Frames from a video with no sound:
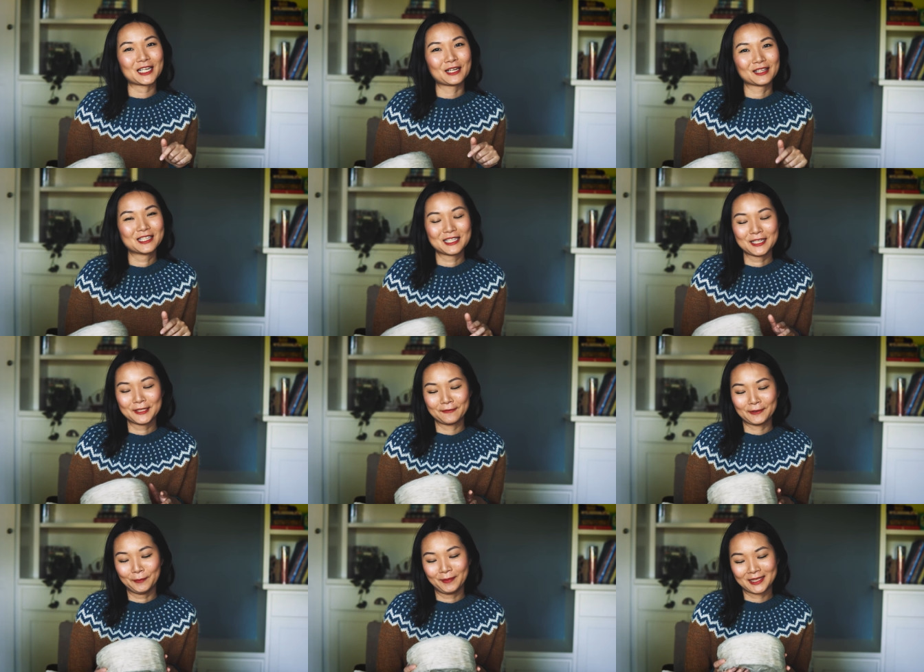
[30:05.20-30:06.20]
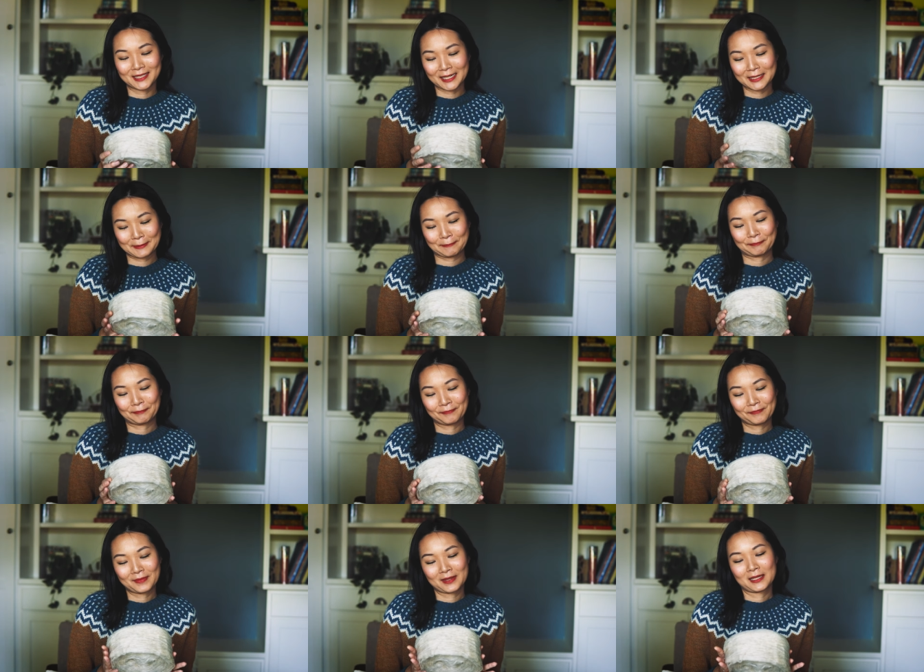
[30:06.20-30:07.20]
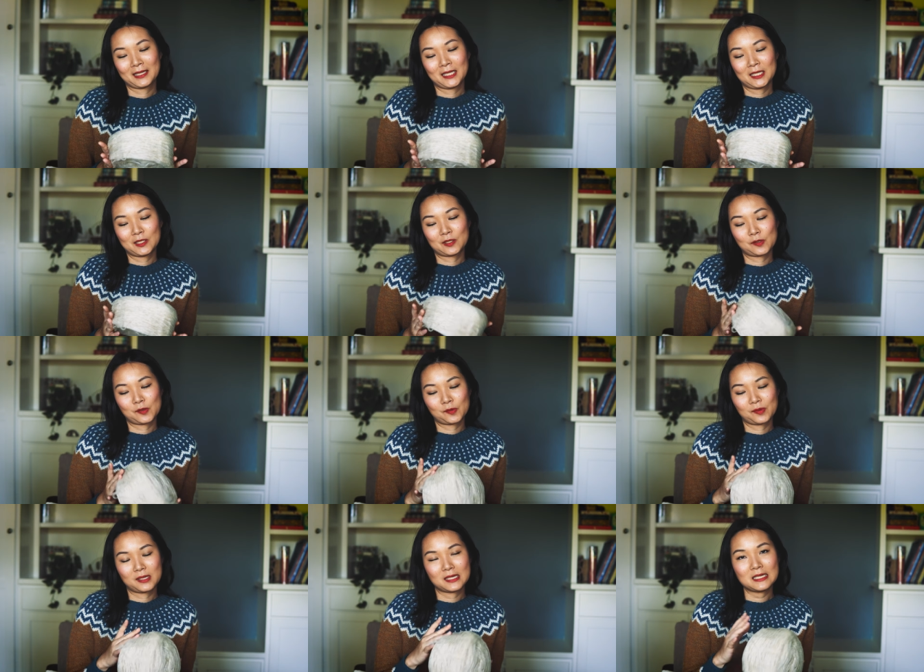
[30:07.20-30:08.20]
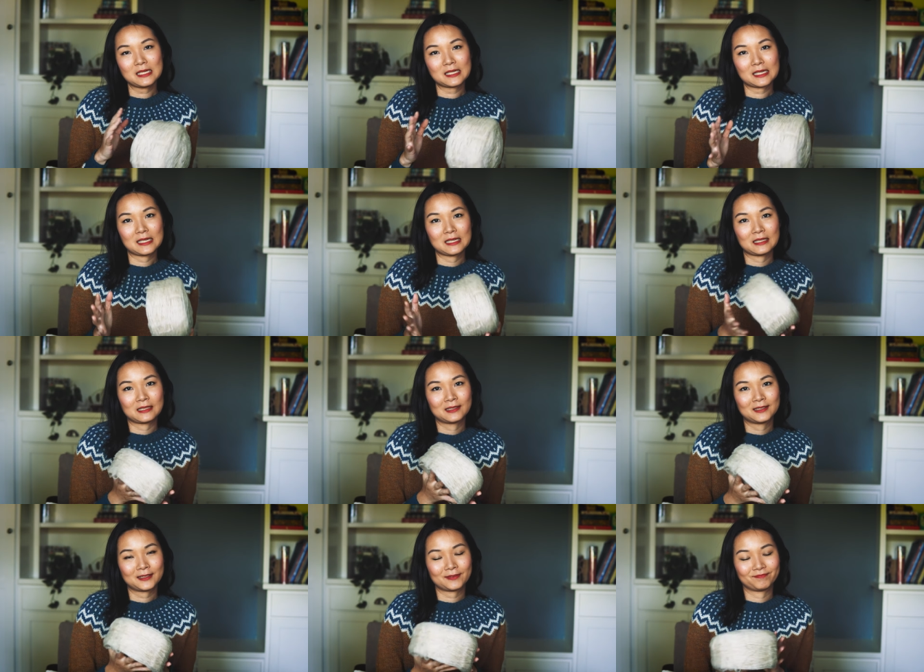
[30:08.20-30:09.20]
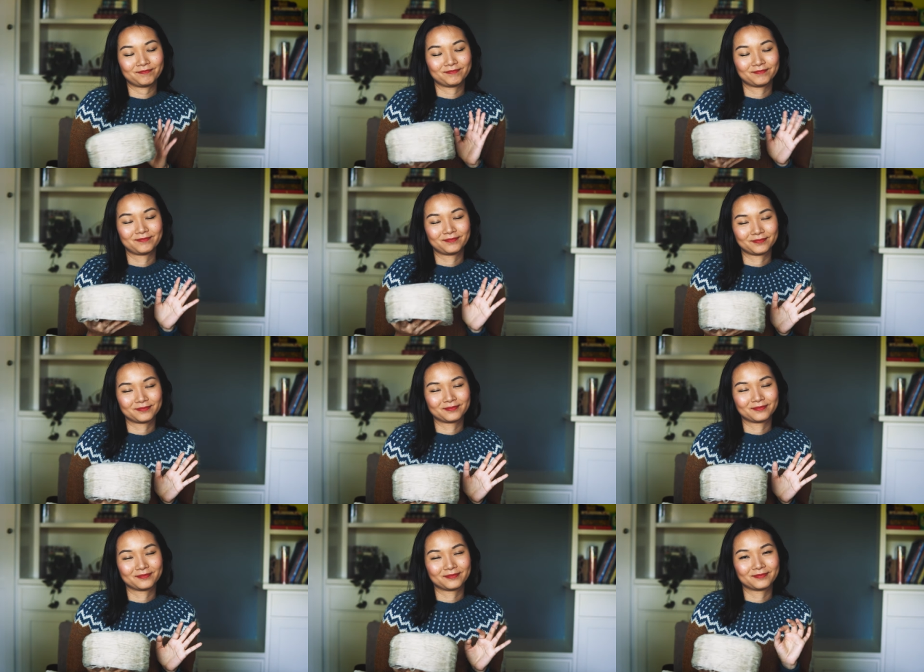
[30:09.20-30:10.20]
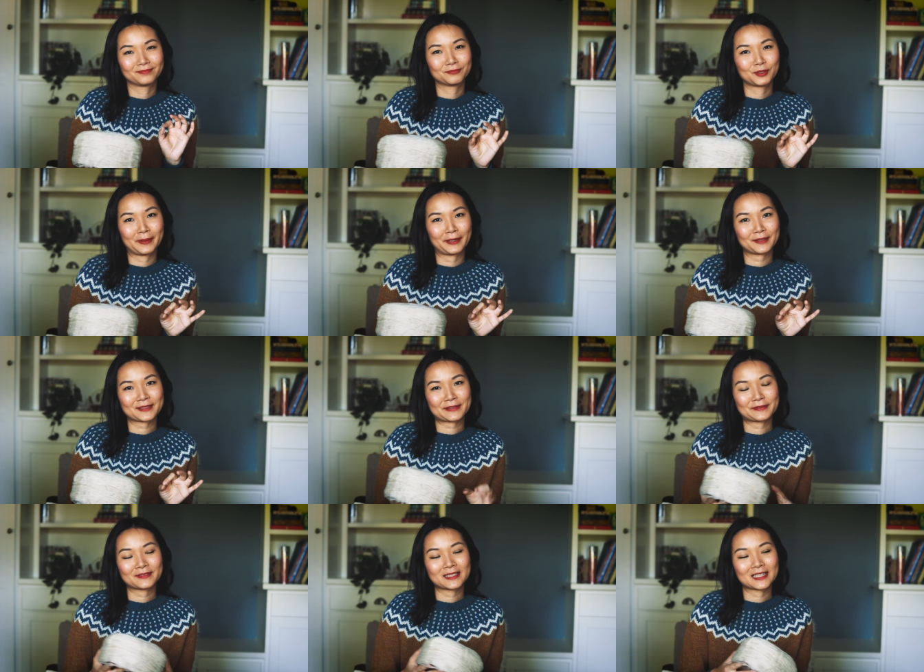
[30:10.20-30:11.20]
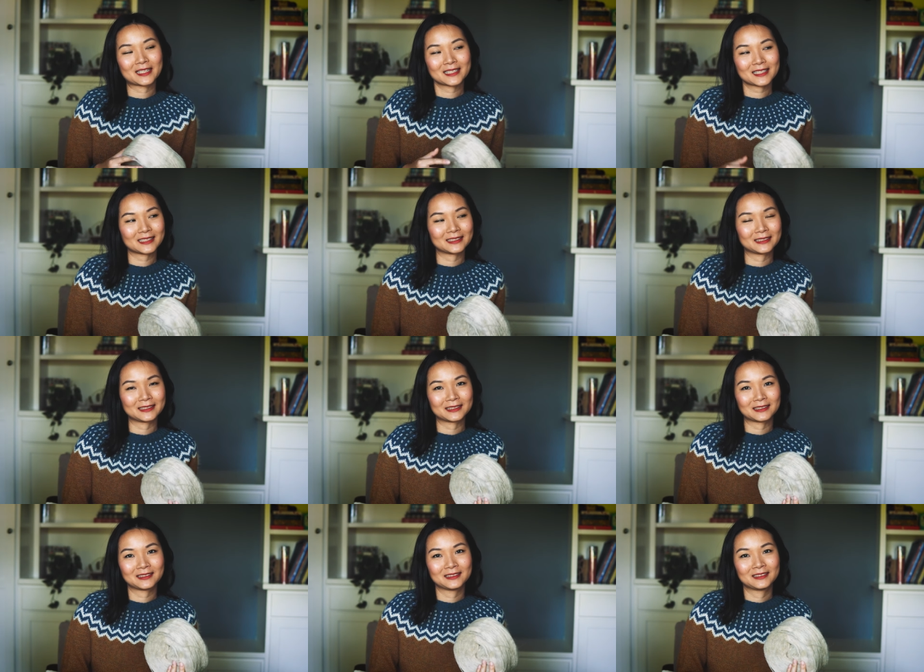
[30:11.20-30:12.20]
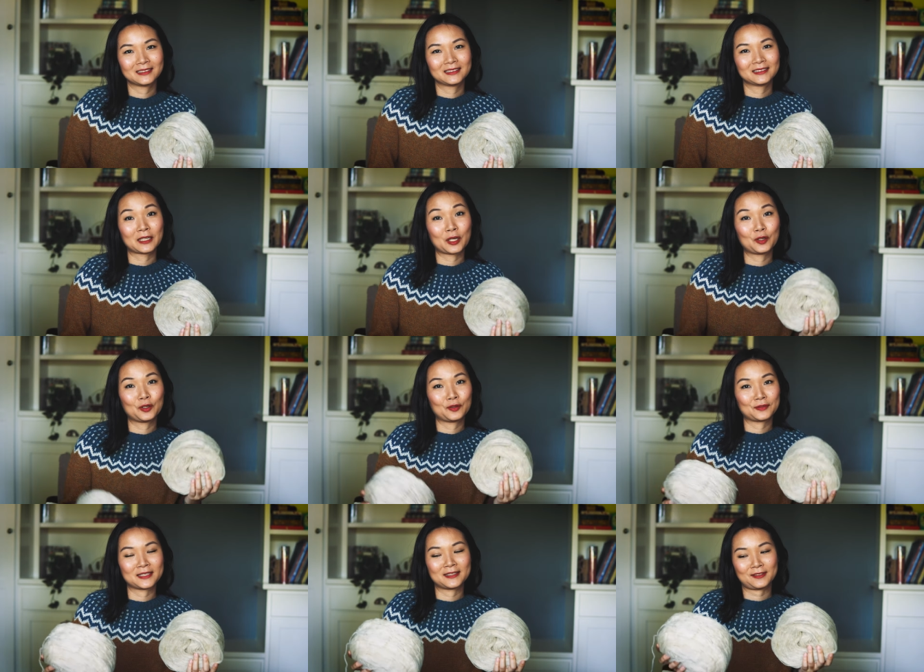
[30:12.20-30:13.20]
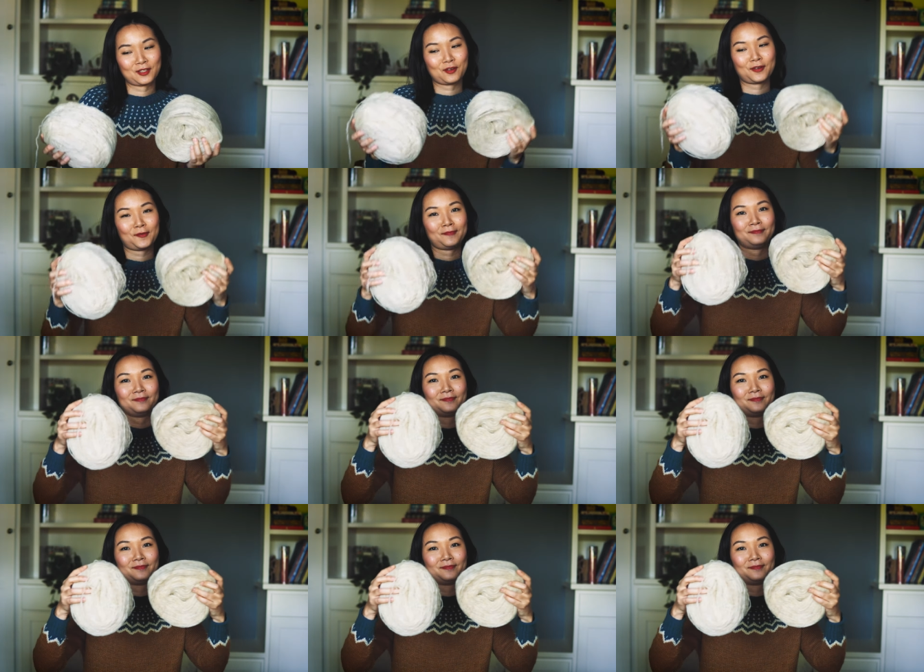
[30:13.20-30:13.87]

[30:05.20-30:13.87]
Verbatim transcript: challenging to film these days. So this is prepare yourselves. This is knitted in yarn